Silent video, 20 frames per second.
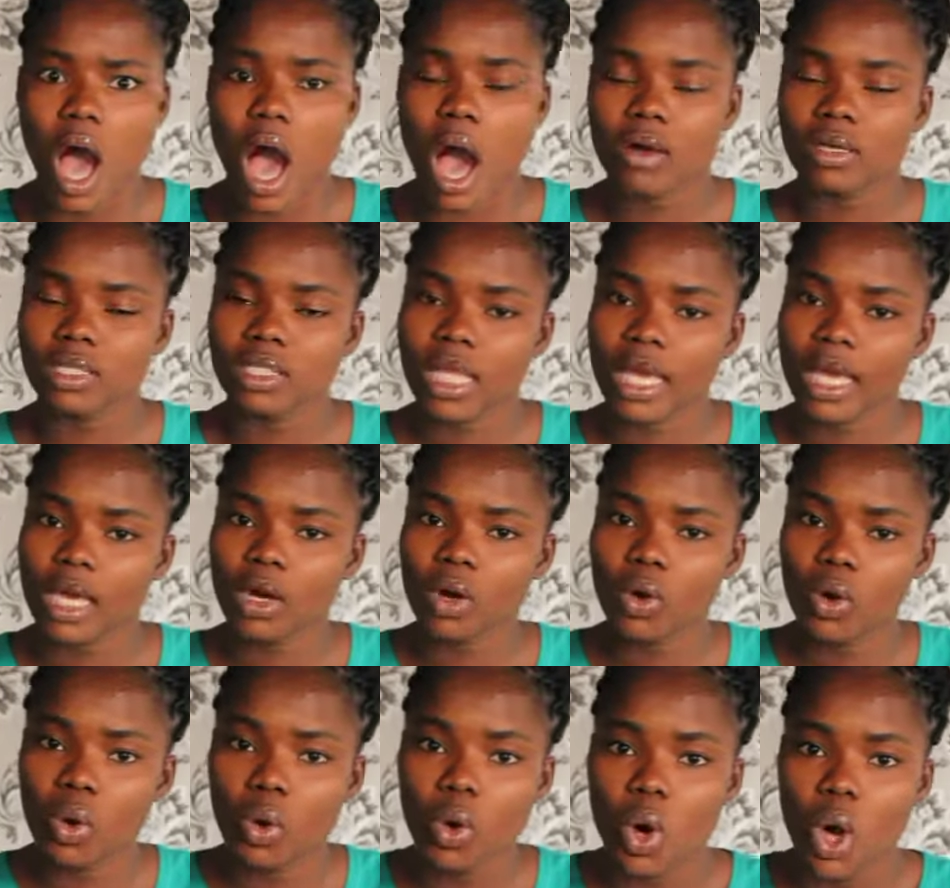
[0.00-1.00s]
I was like,
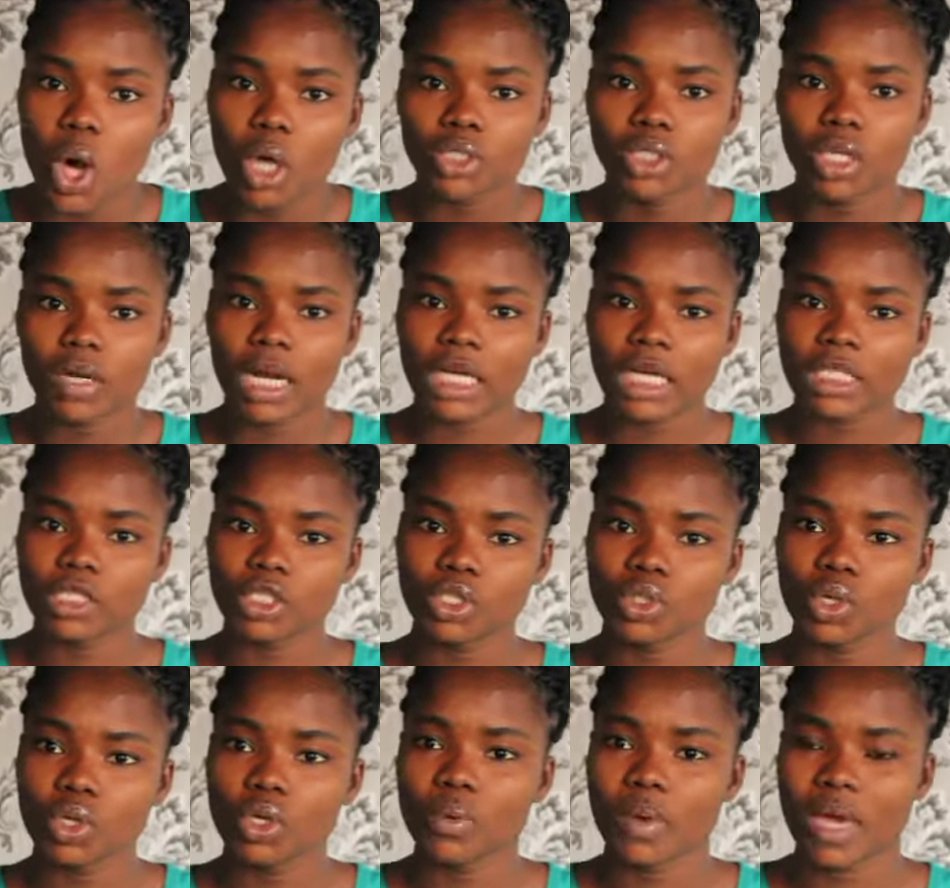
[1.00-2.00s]
oh, Dorothy,
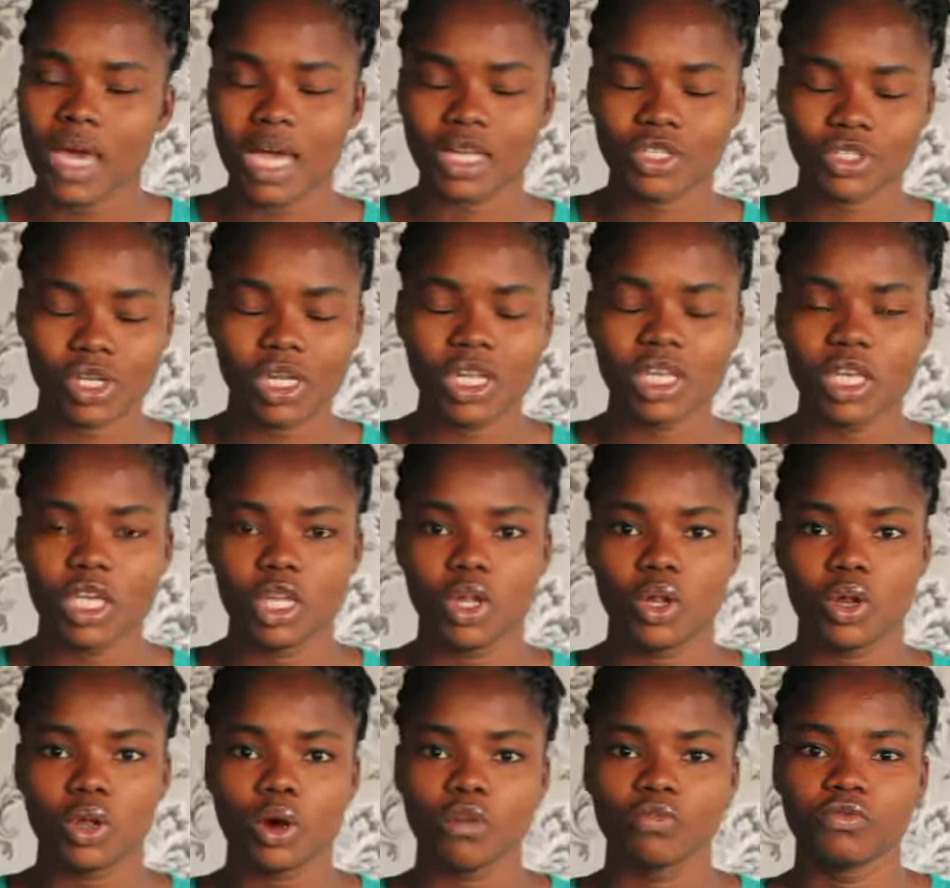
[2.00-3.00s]
so you were actually
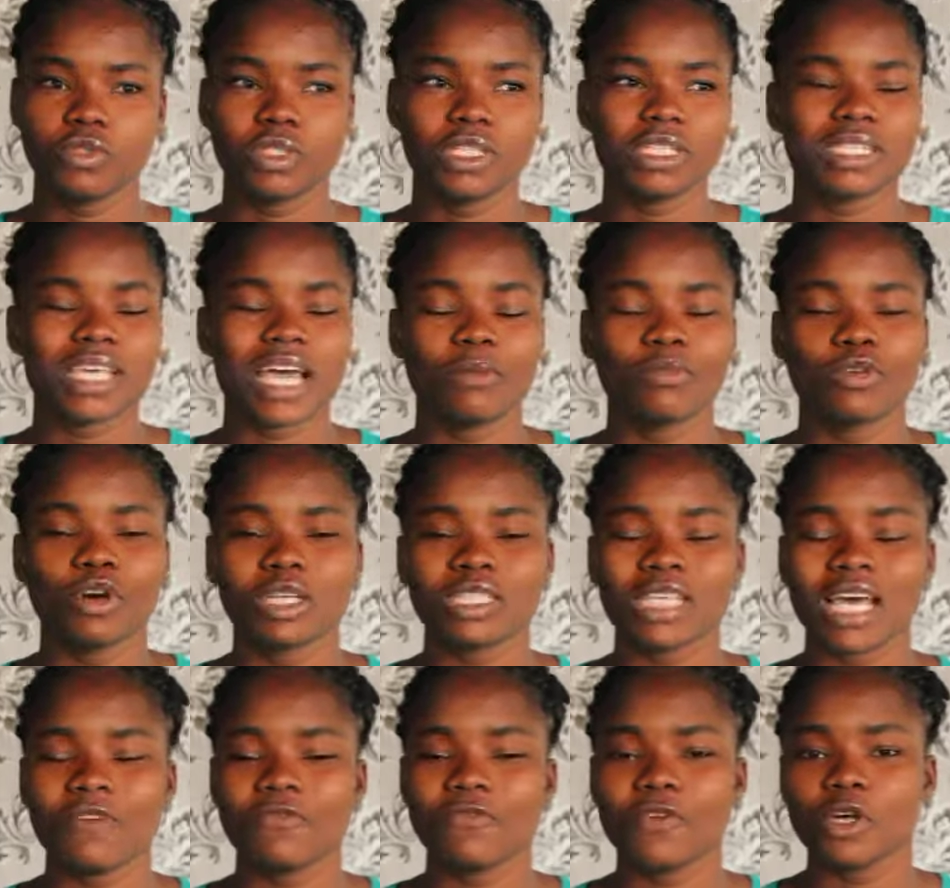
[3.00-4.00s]
in love with this guy?
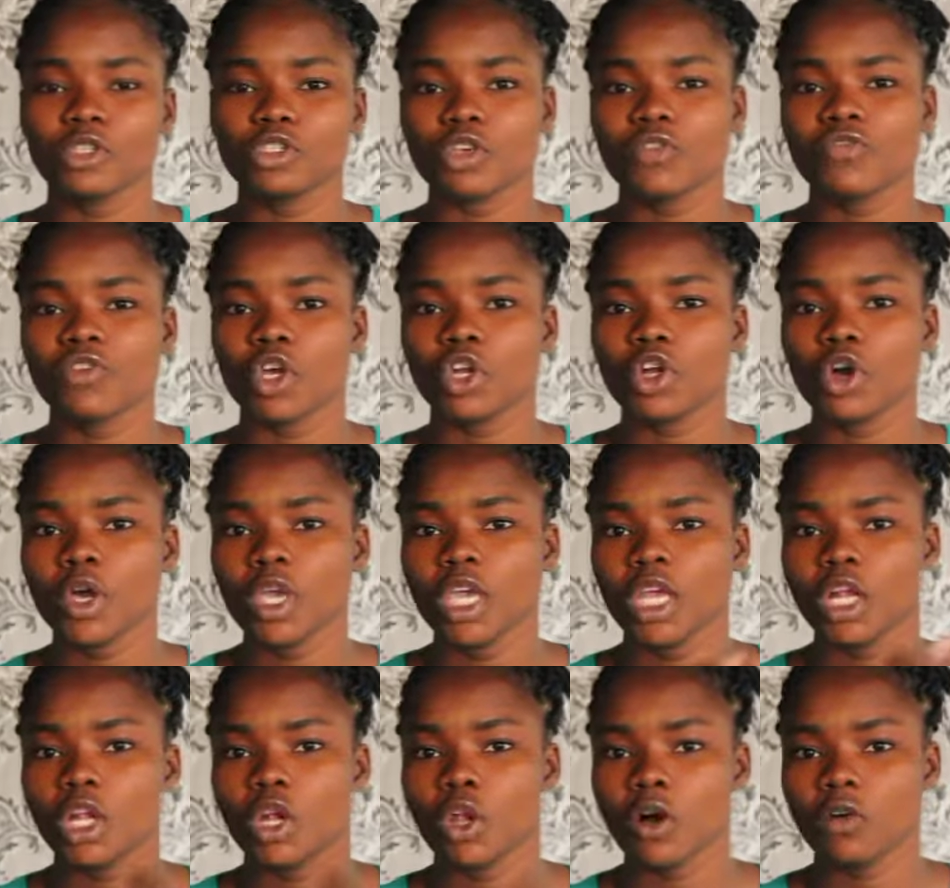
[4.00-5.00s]
Because I felt if you're not
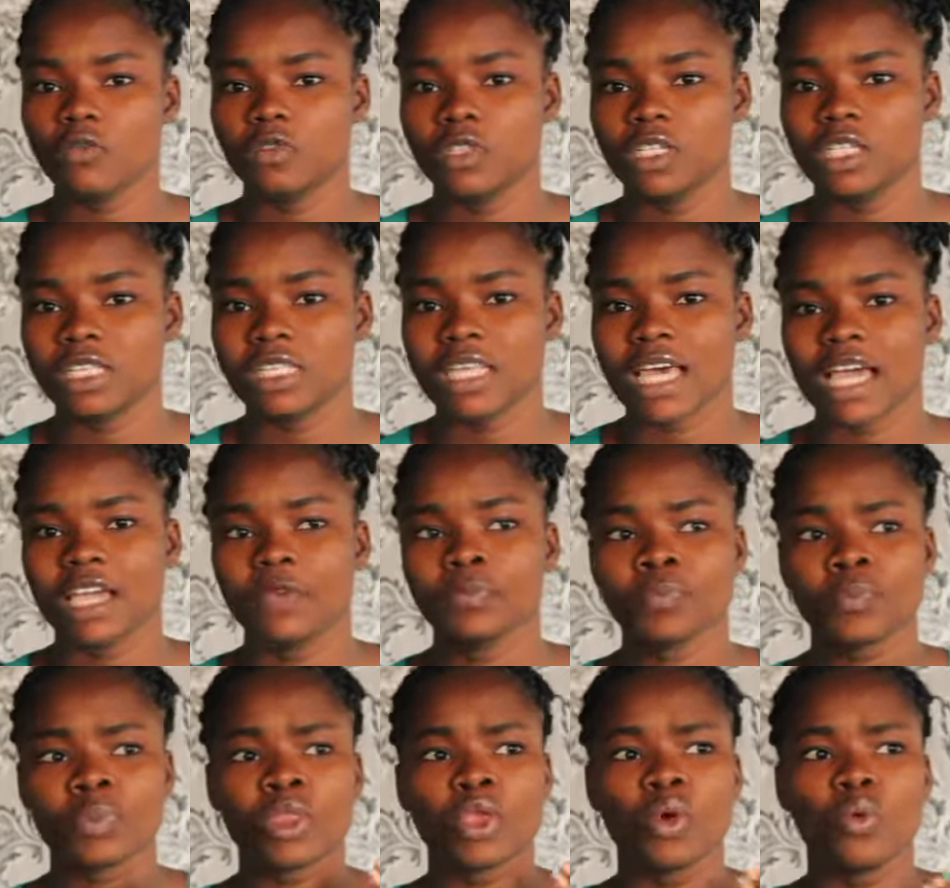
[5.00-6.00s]
in love with this guy,
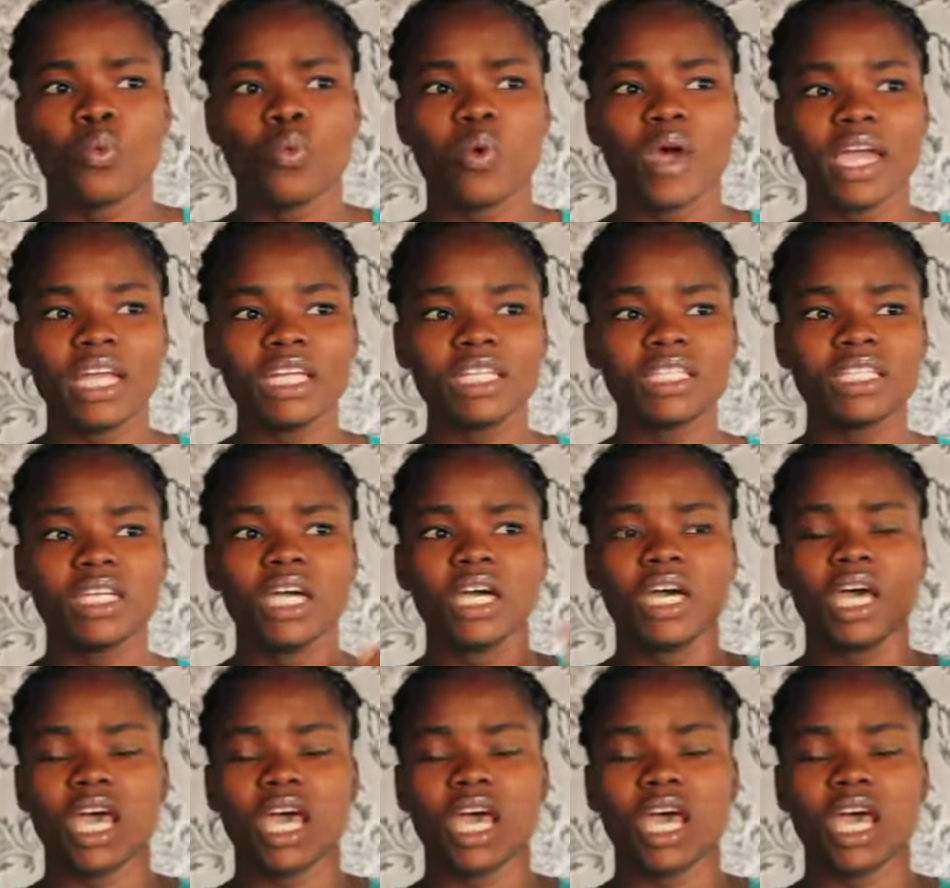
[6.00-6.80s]
when